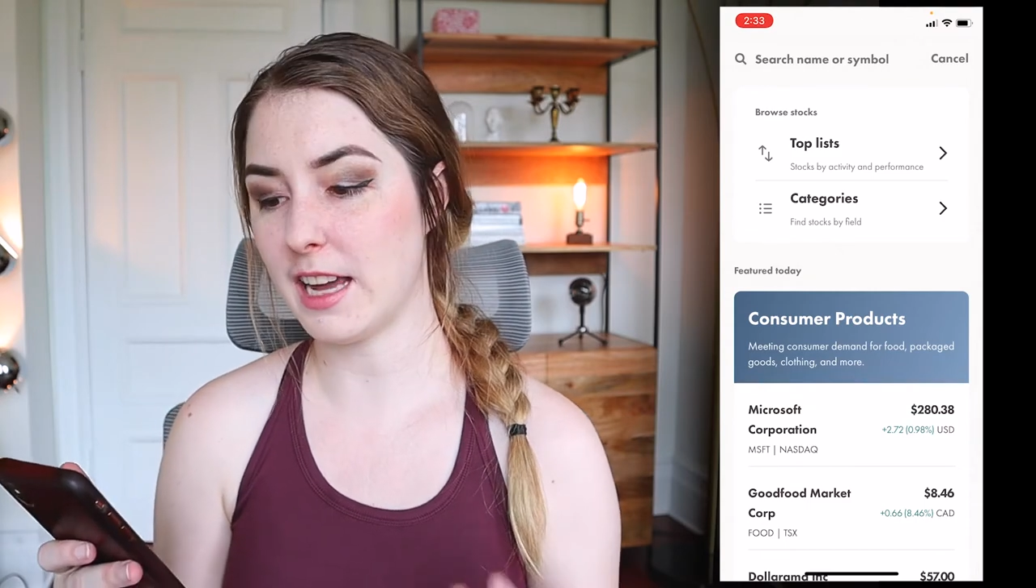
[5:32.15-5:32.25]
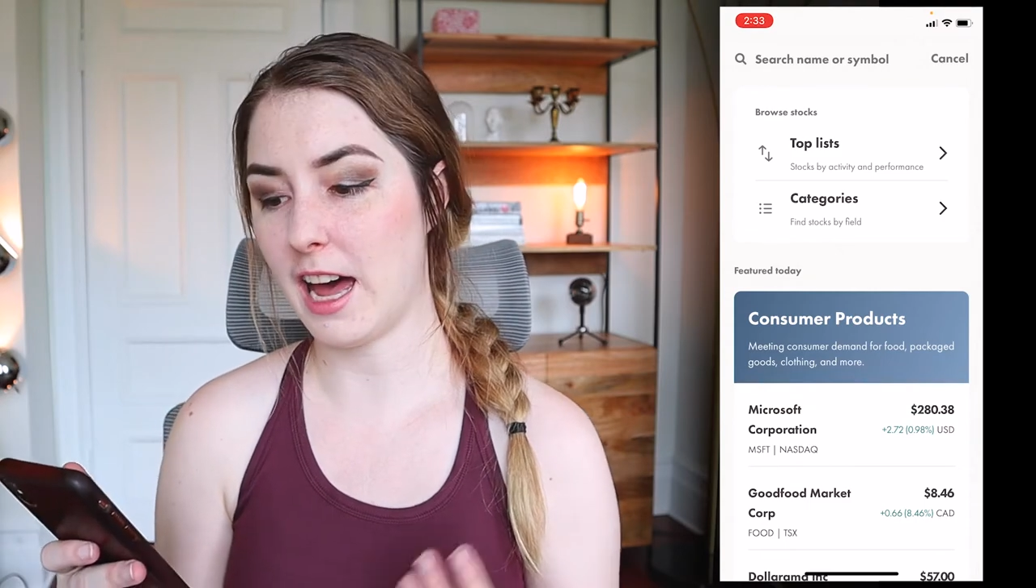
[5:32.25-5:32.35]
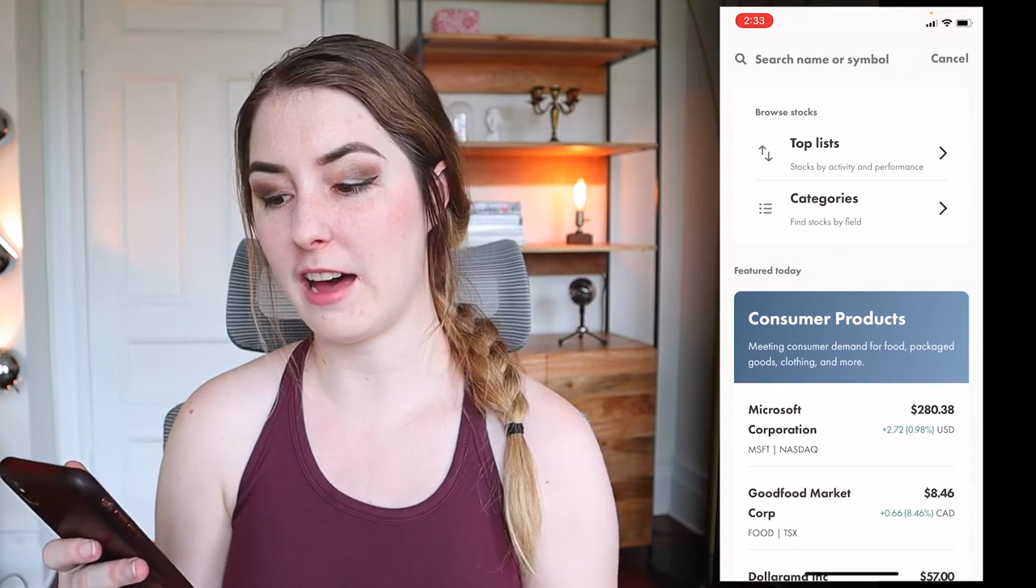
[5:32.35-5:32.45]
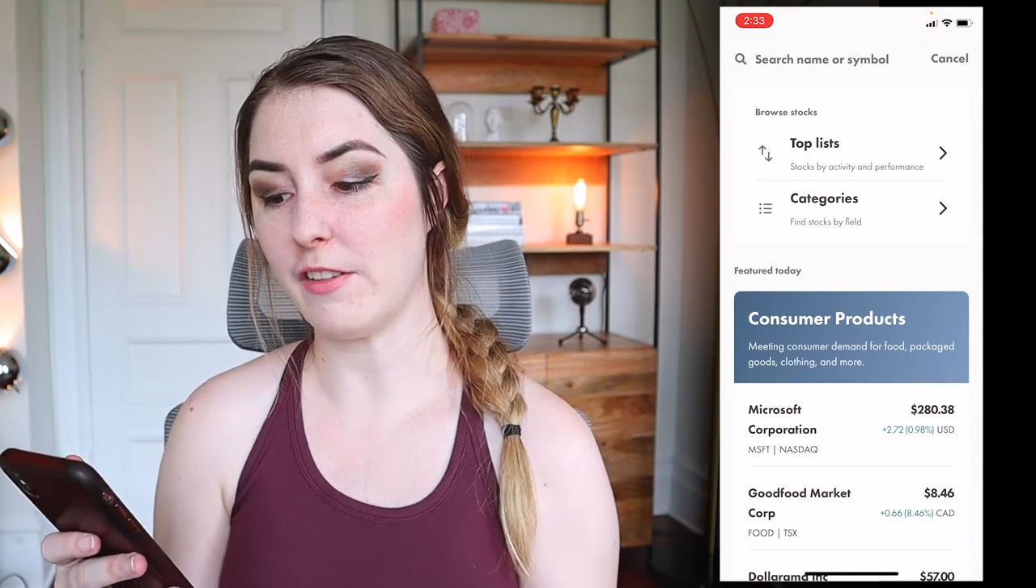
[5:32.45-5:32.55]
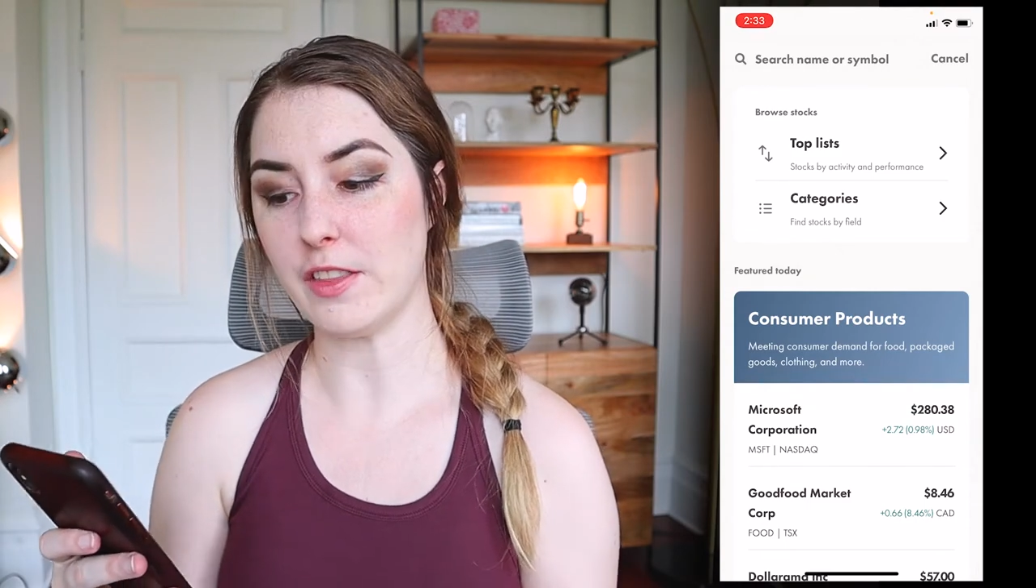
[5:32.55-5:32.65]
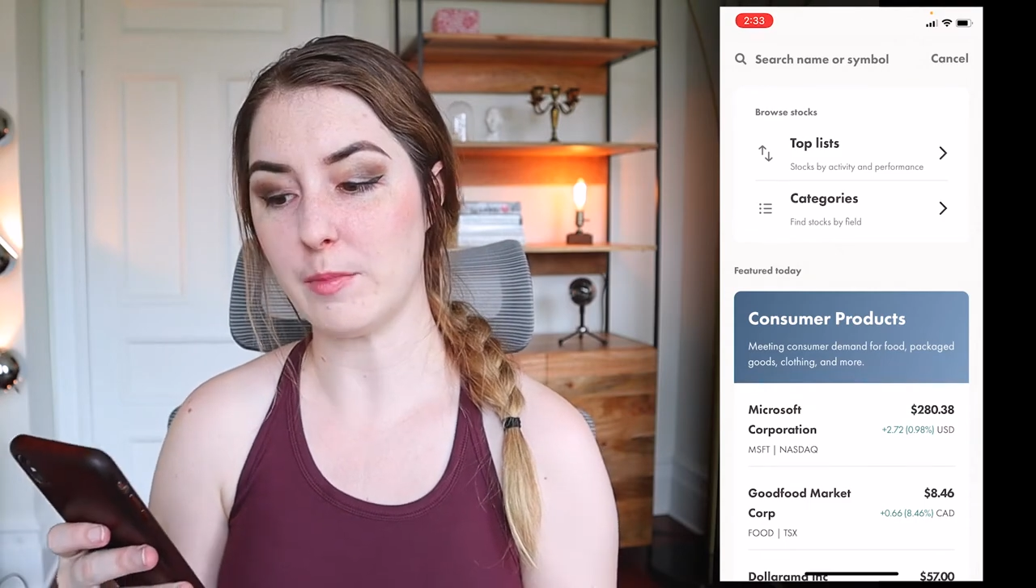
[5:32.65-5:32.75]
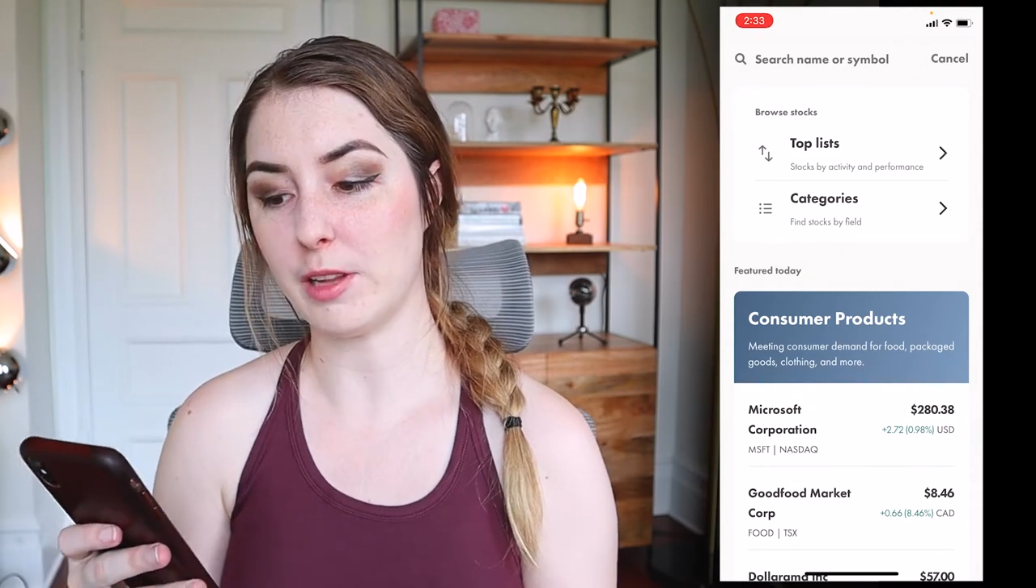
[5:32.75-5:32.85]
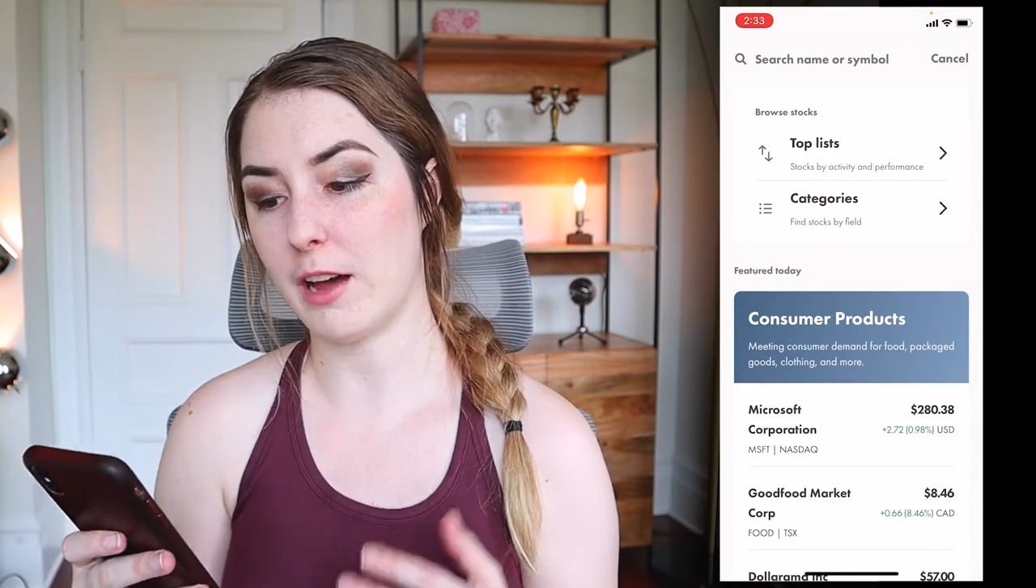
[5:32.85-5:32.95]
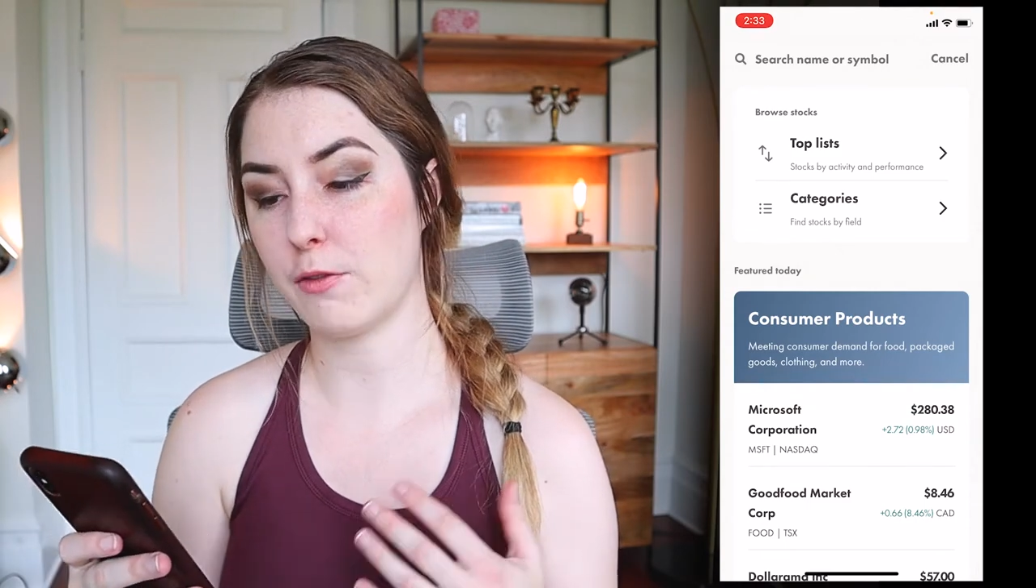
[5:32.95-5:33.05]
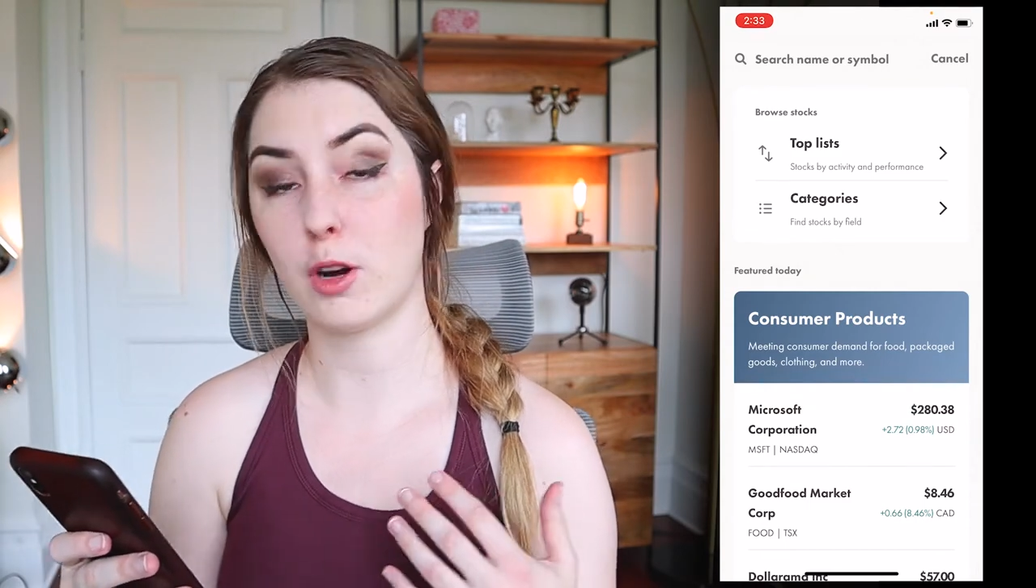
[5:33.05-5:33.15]
have on the
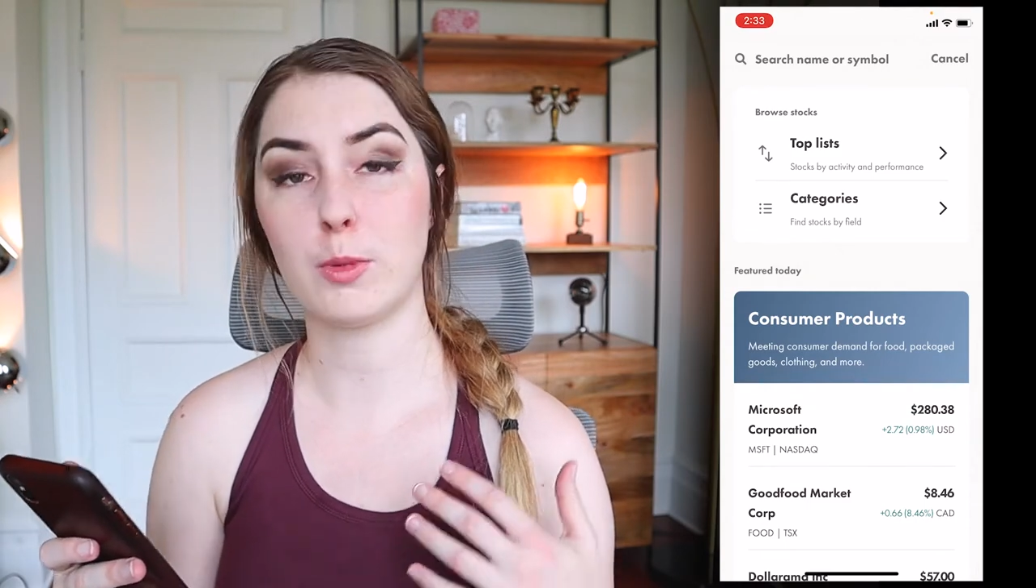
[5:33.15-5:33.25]
platform.